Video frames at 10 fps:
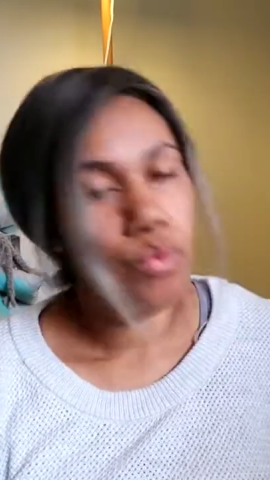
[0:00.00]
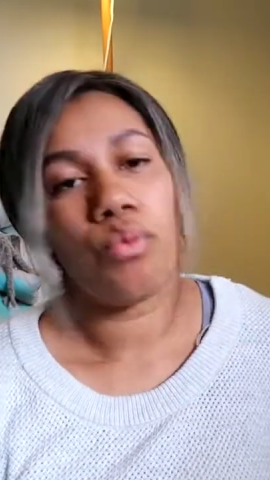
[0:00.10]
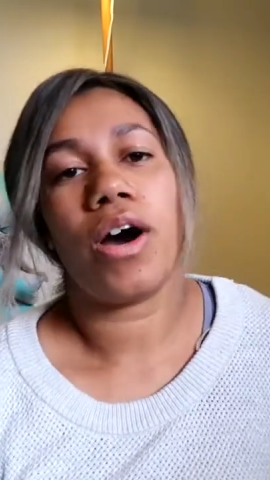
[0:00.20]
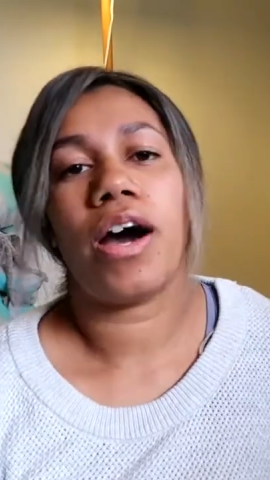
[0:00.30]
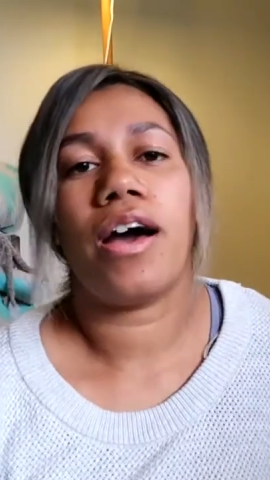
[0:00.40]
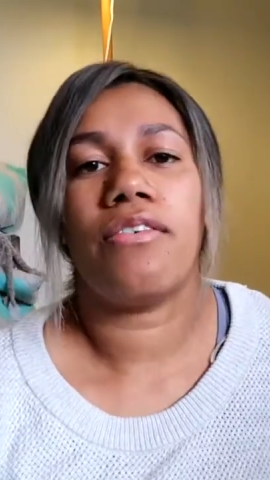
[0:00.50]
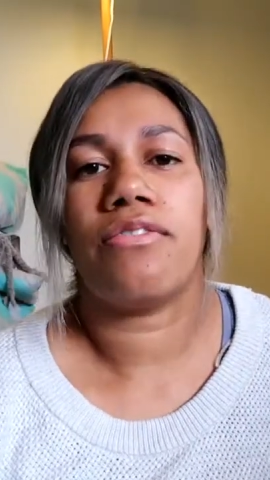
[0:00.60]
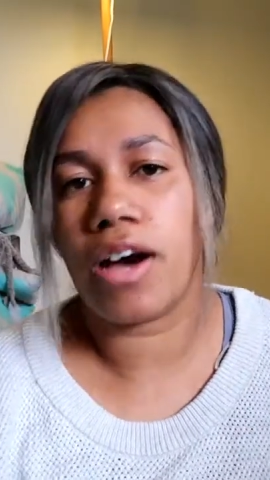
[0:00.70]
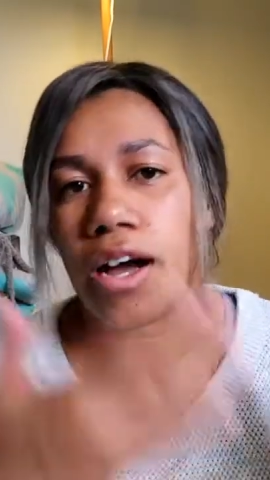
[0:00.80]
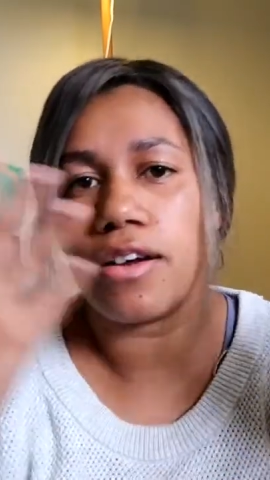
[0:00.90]
why
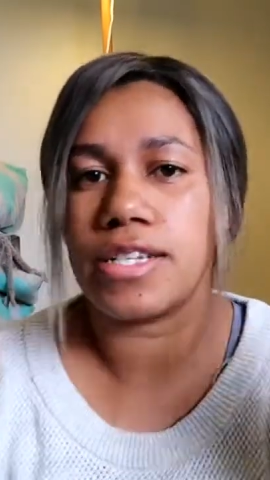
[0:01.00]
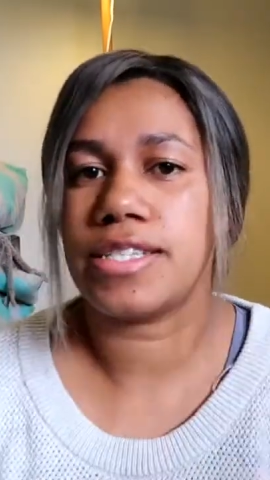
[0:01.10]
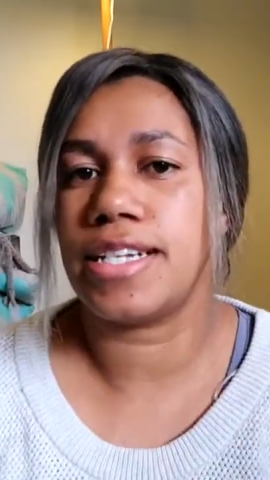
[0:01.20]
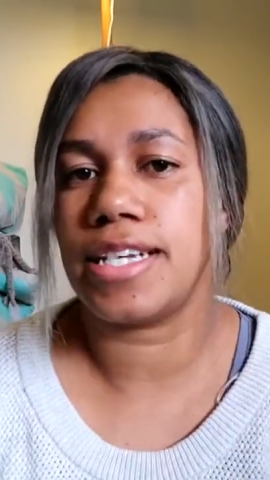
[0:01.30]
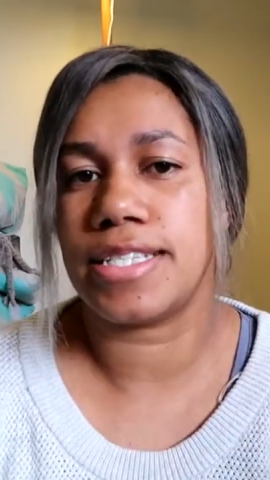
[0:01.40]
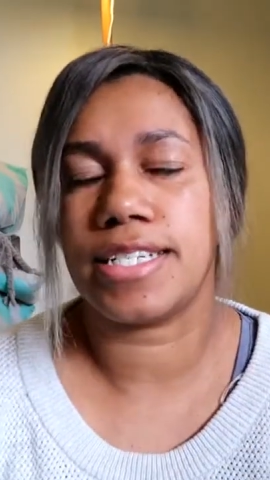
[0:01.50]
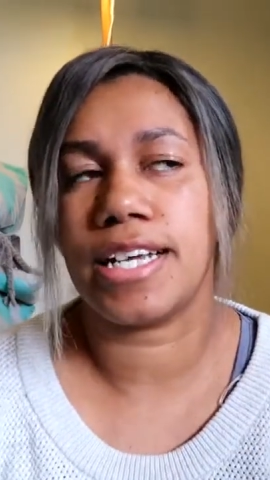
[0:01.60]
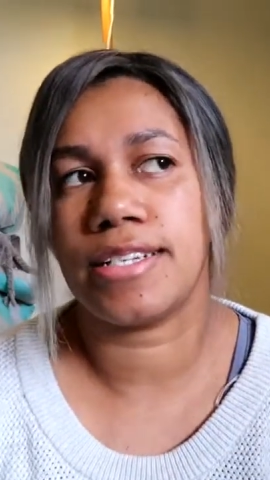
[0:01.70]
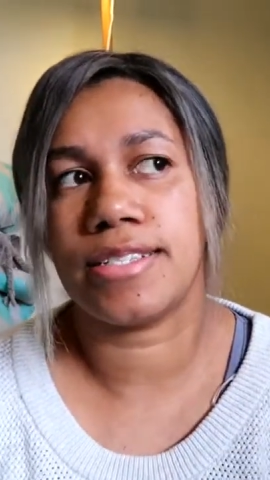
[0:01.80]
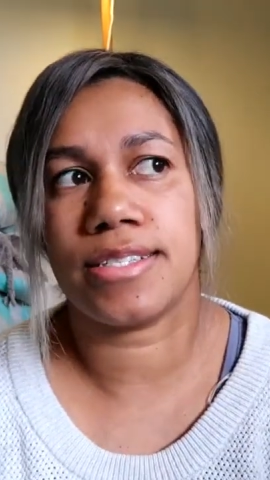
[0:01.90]
Fireys and
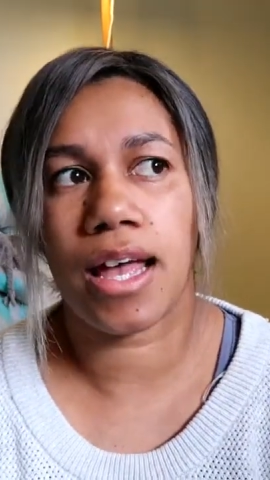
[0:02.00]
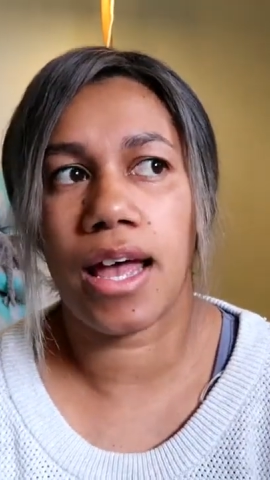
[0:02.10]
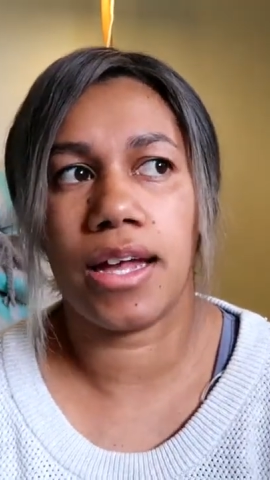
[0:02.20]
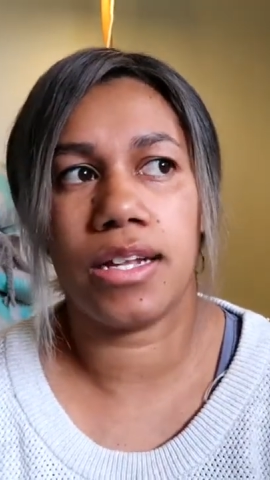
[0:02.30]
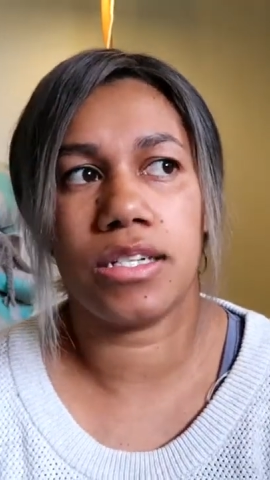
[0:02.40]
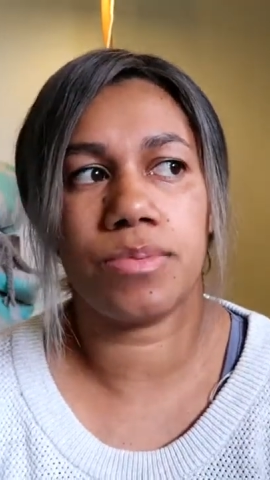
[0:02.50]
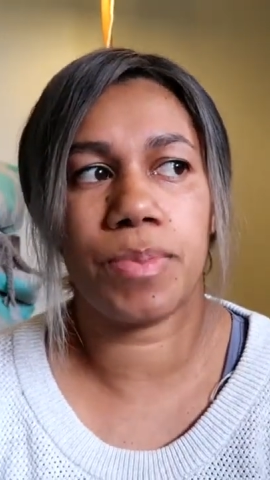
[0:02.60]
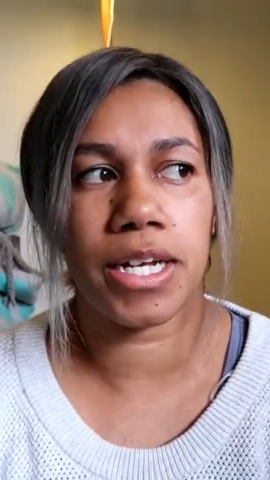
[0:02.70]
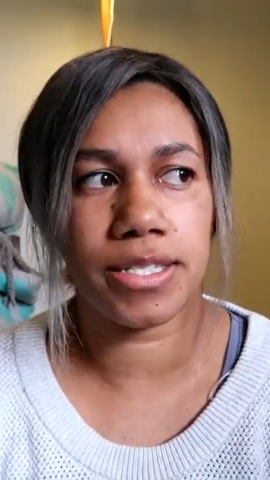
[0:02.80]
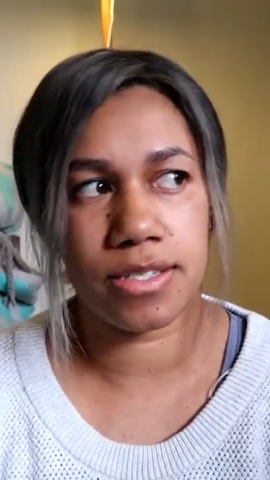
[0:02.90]
SES and
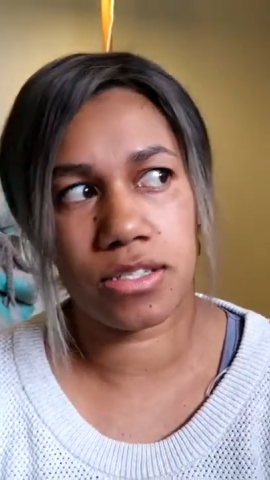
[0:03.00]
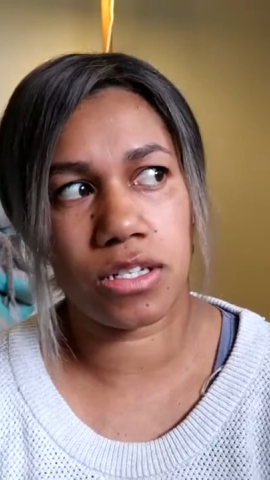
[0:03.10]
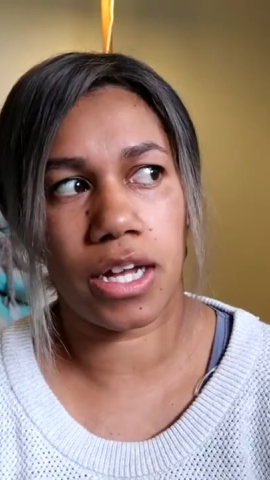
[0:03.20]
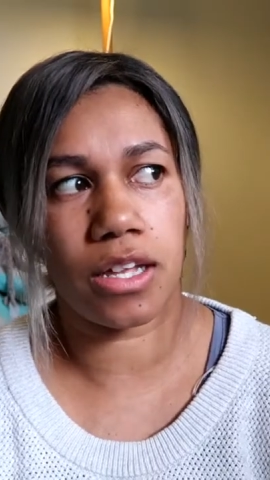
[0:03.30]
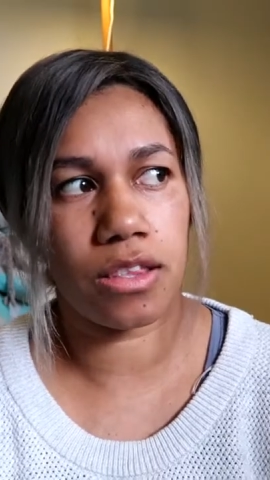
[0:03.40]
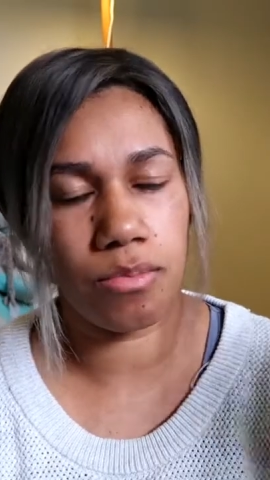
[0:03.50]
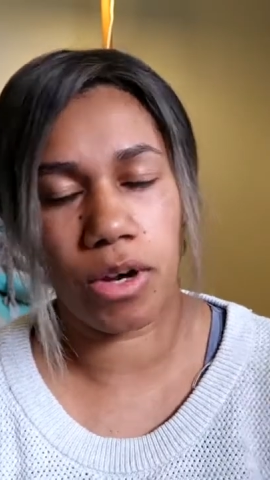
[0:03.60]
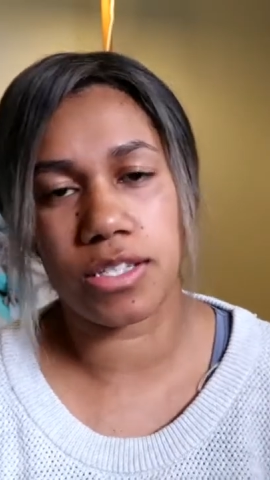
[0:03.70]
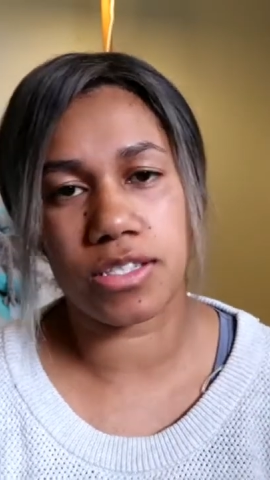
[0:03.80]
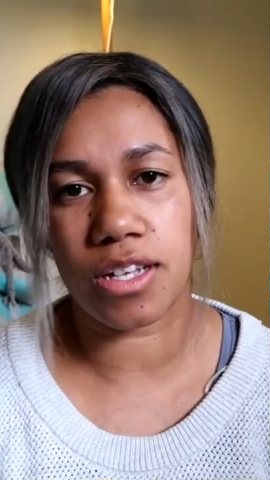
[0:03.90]
places like the
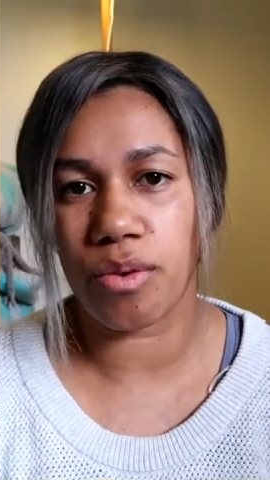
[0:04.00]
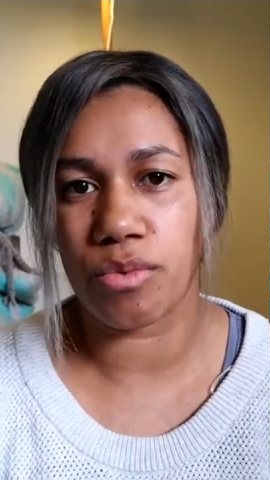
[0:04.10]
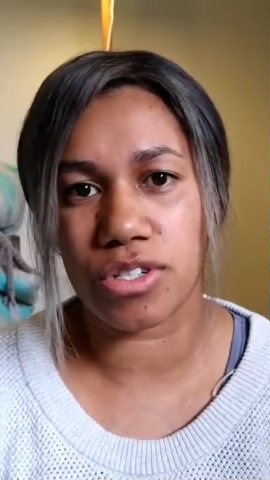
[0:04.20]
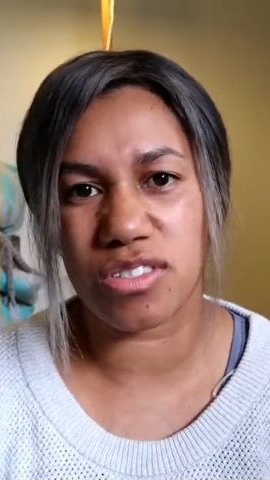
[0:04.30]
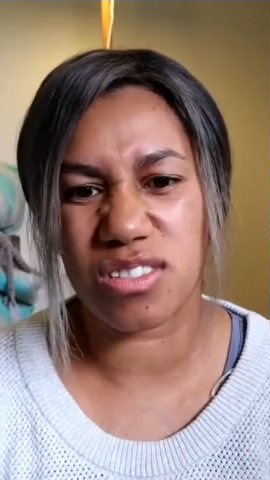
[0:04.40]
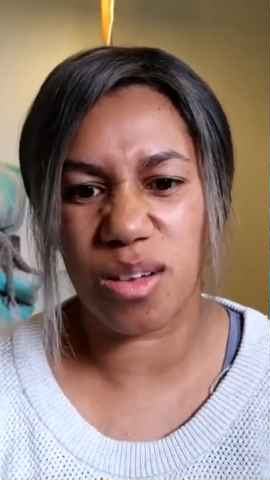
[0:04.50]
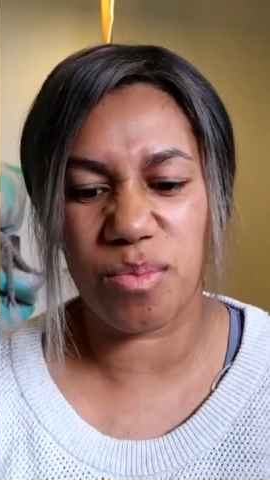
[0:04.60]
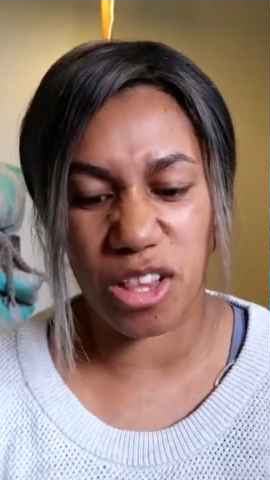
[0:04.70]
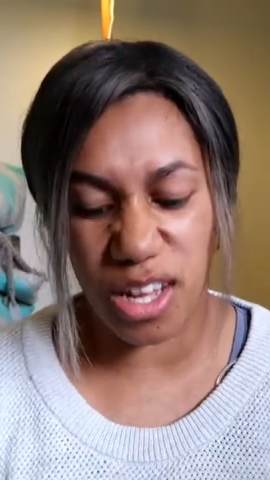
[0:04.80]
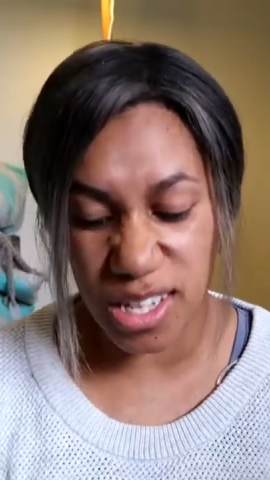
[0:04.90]
mine site would use
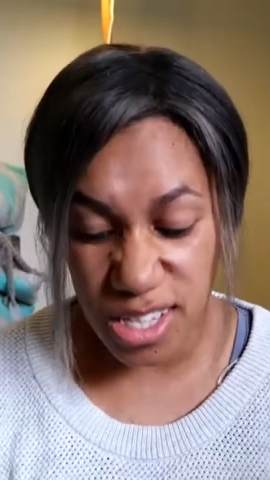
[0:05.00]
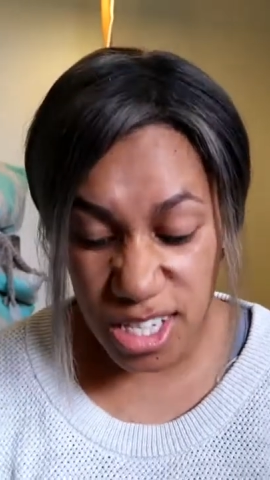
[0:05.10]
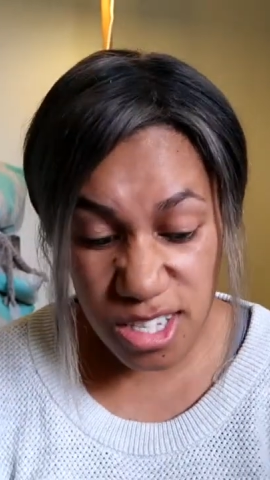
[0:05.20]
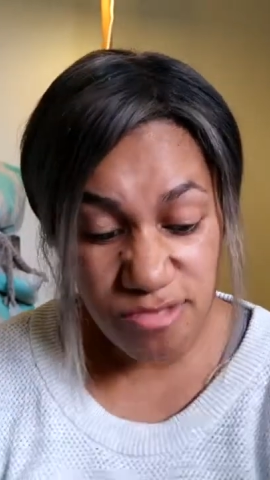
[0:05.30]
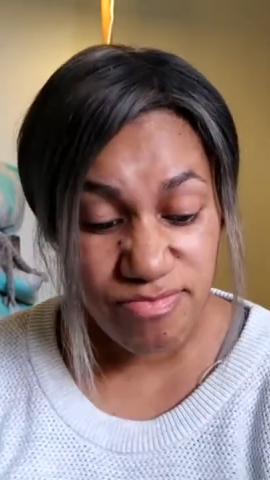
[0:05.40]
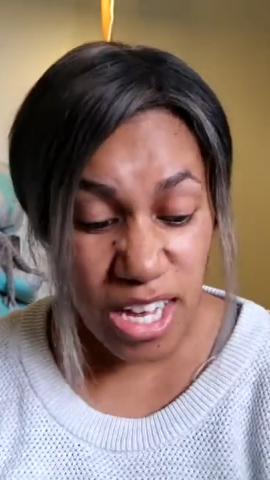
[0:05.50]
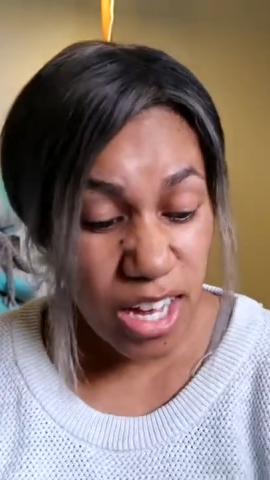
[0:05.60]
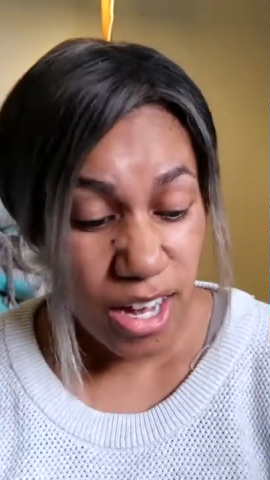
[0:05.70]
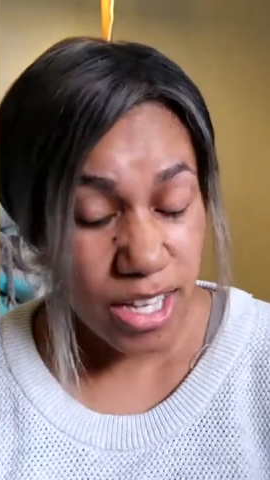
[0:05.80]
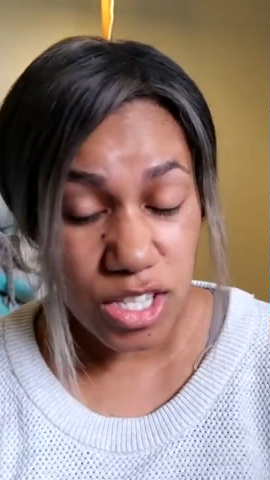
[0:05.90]
something like this.
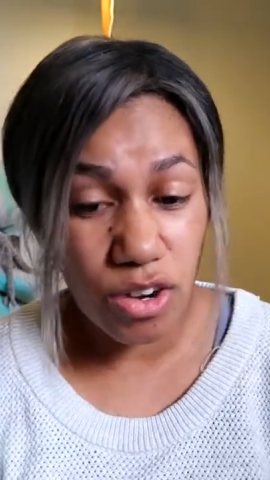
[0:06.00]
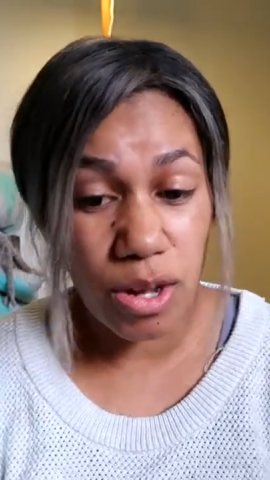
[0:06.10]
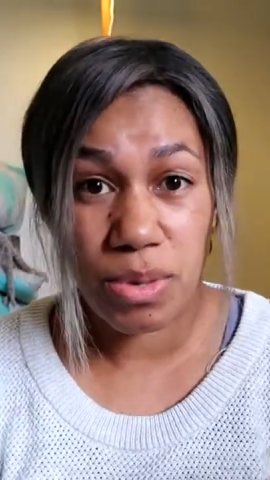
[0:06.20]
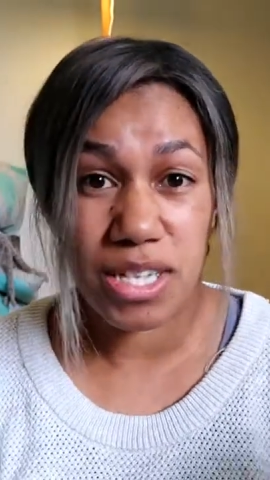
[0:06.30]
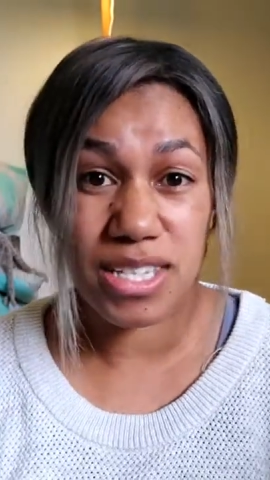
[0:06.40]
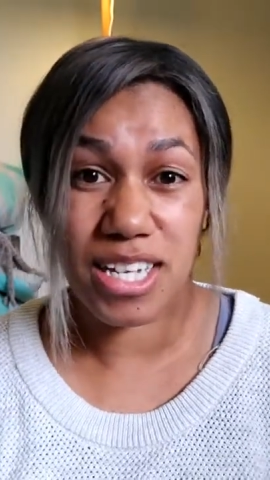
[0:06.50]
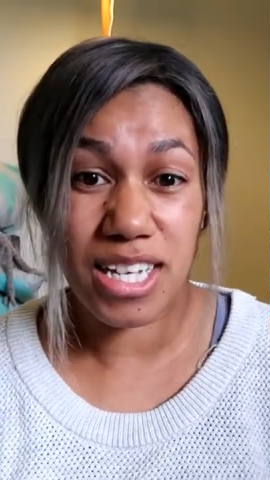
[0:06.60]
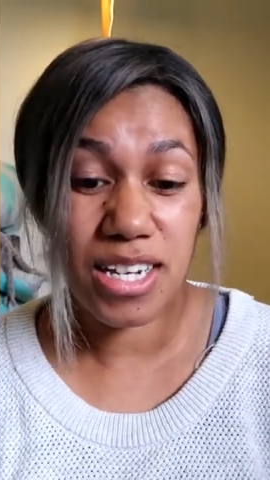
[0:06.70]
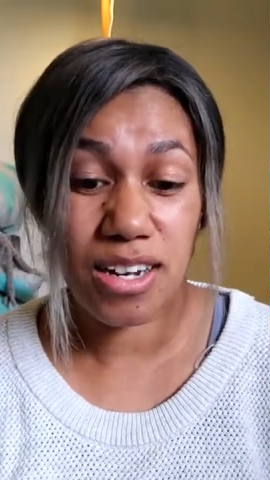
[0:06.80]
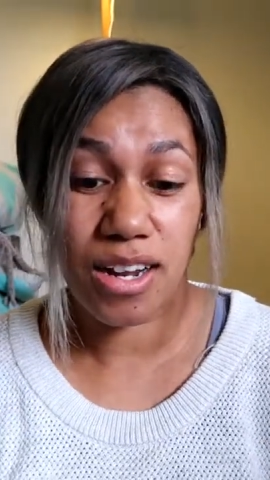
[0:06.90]
It's a great piece of
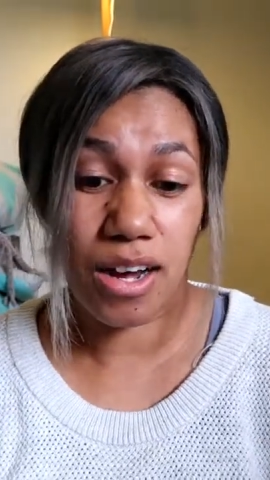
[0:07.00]
kit.